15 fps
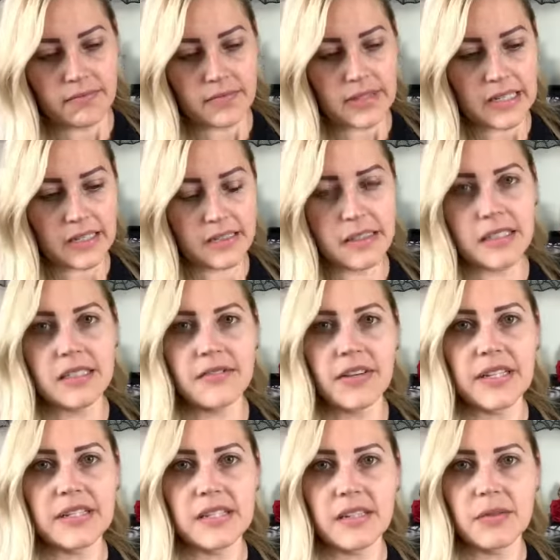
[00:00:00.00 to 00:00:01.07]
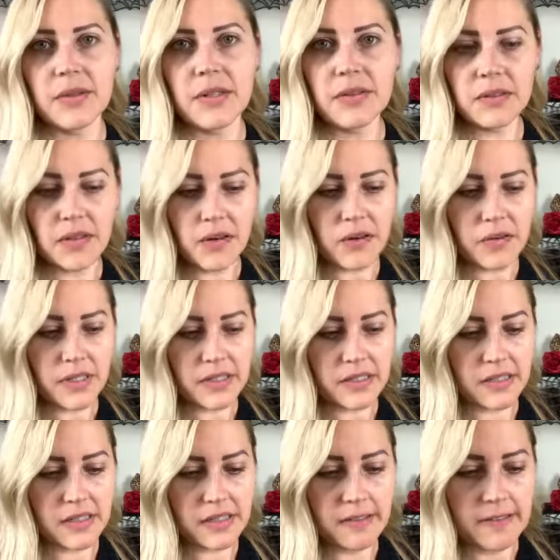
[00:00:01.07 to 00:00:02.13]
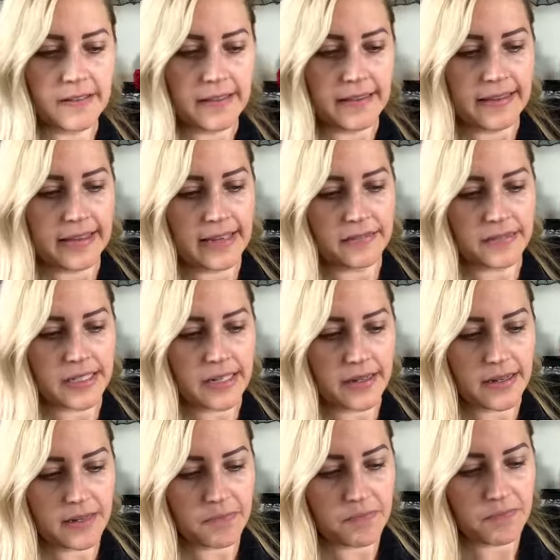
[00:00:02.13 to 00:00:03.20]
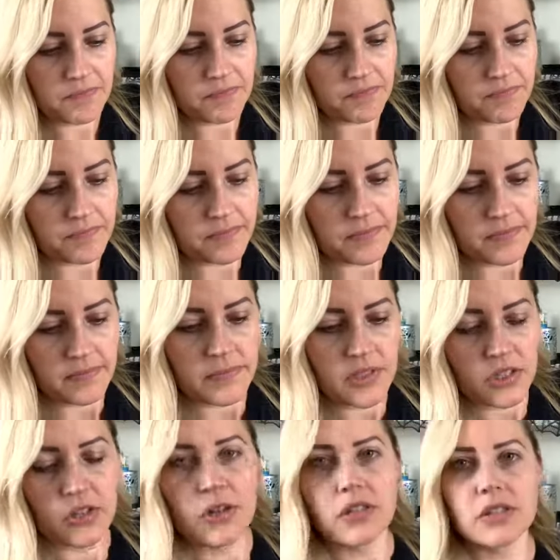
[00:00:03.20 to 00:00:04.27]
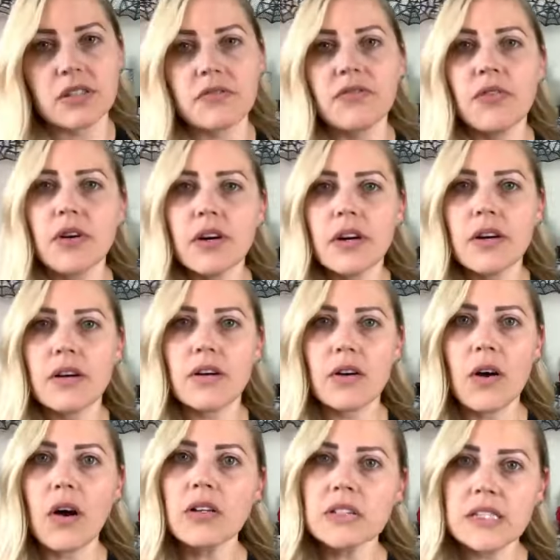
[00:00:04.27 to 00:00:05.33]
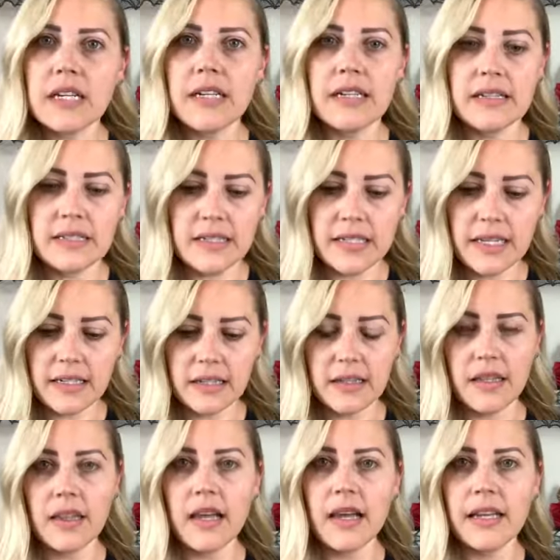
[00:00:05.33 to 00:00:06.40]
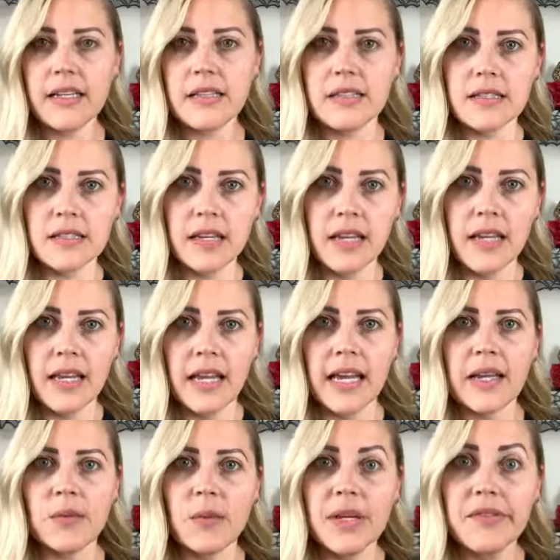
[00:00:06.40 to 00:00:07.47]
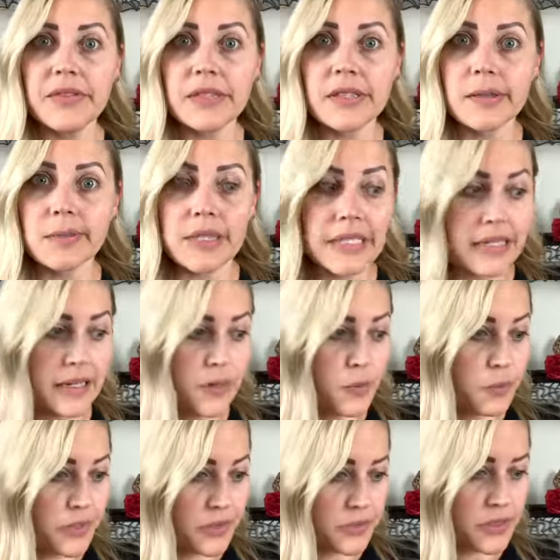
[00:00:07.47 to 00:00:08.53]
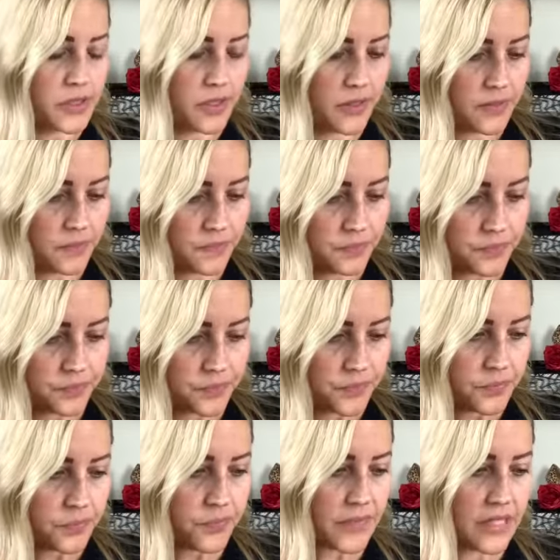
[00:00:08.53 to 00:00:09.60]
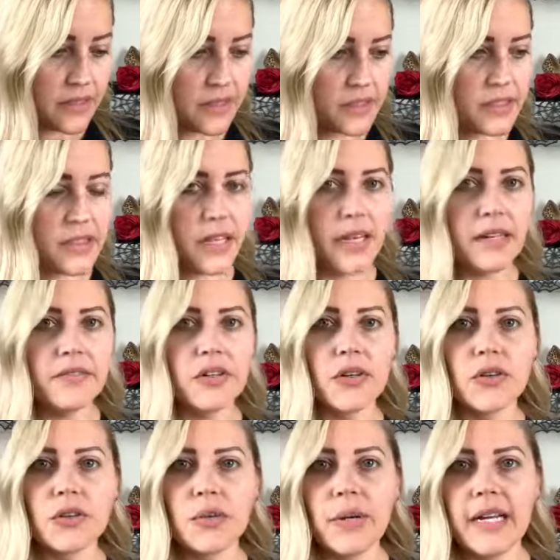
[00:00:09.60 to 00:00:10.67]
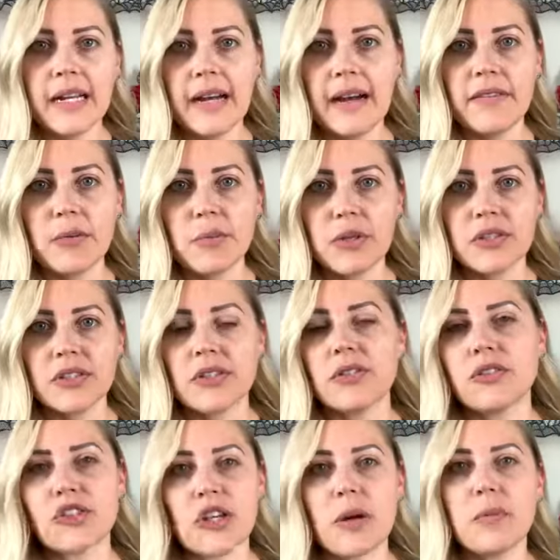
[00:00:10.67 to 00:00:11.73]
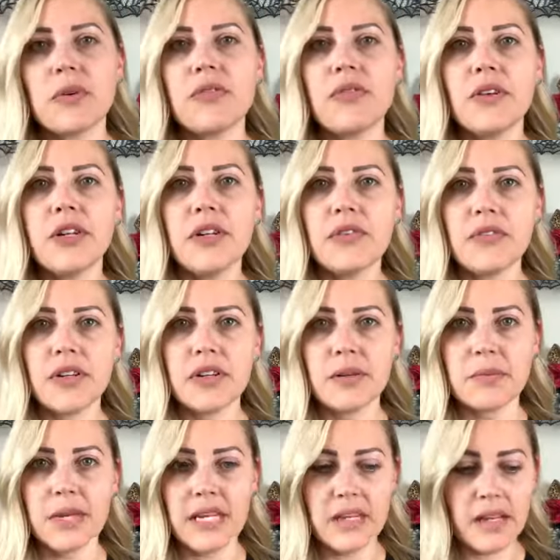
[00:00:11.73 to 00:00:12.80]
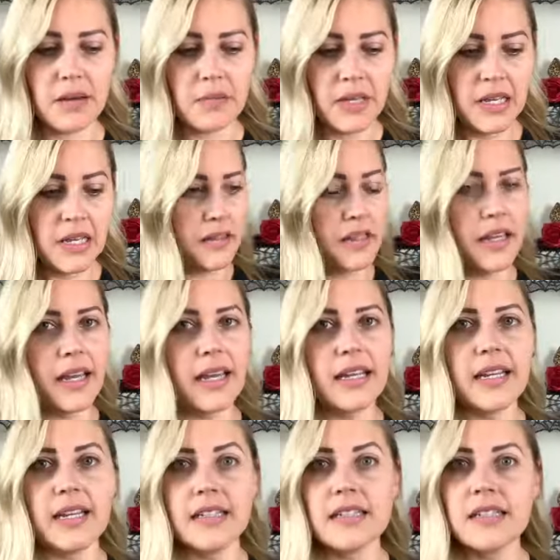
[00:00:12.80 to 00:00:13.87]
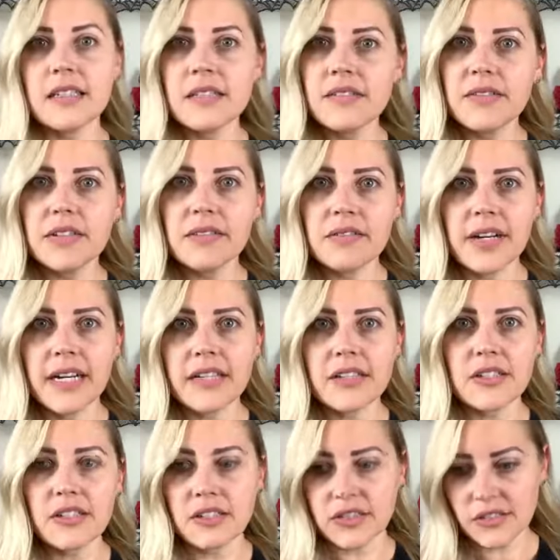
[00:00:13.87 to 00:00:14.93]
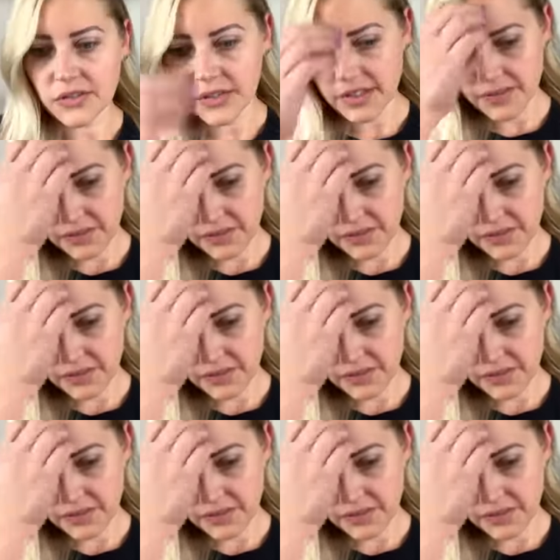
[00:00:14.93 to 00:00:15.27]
Because let's face it, we don't always have time to go to Sephora or Ulta and stand in the lines and wait for somebody to help you. So this is kind of a cool way to have a personal shopper for you for your makeup, and it gets delivered right to your door.